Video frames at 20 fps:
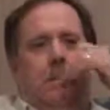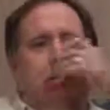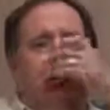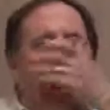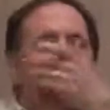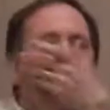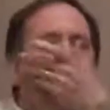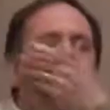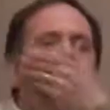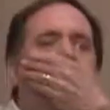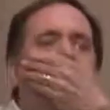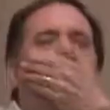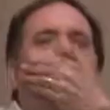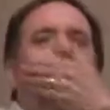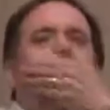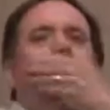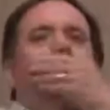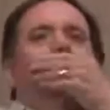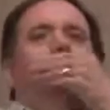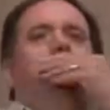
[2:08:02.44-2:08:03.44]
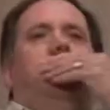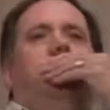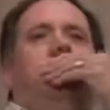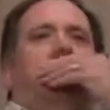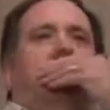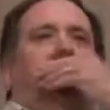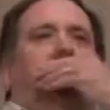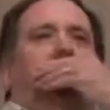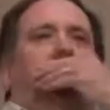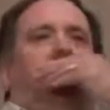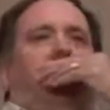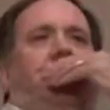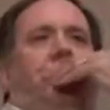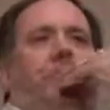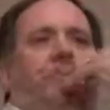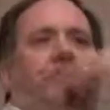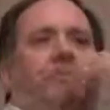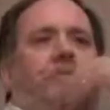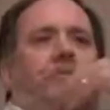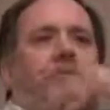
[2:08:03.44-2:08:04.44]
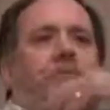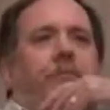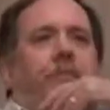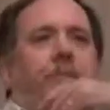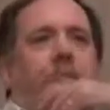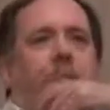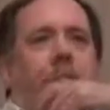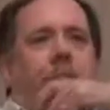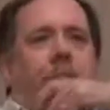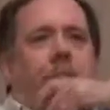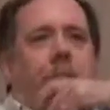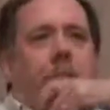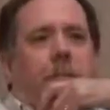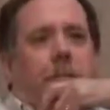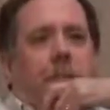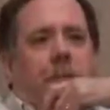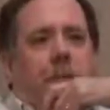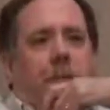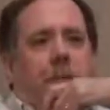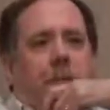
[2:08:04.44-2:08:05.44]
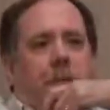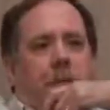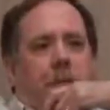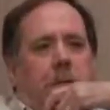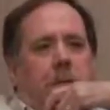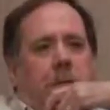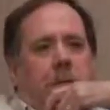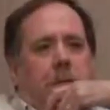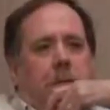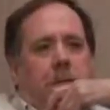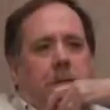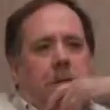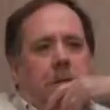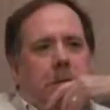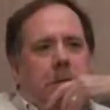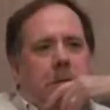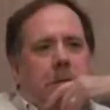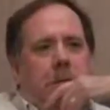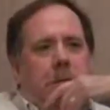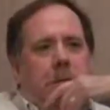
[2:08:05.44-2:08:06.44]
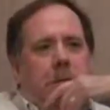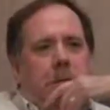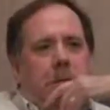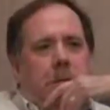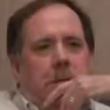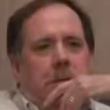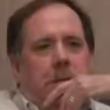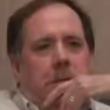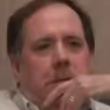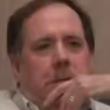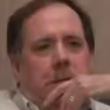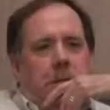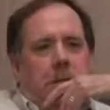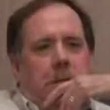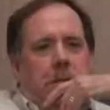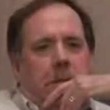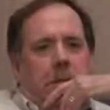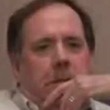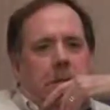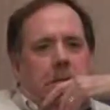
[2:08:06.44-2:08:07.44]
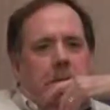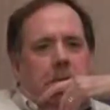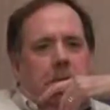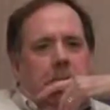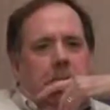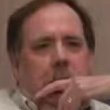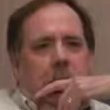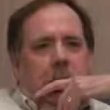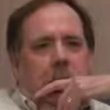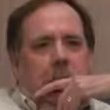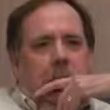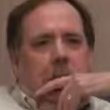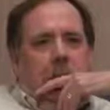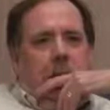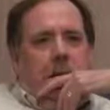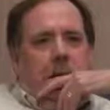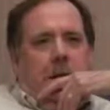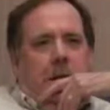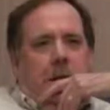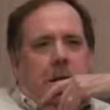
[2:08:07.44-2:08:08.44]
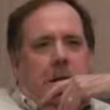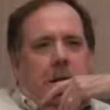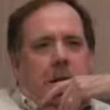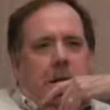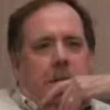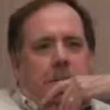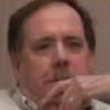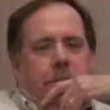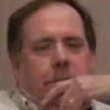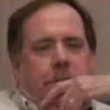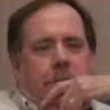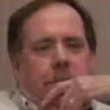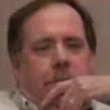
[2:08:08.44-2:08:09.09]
into the negotiation with Eastern and the machinists? Um,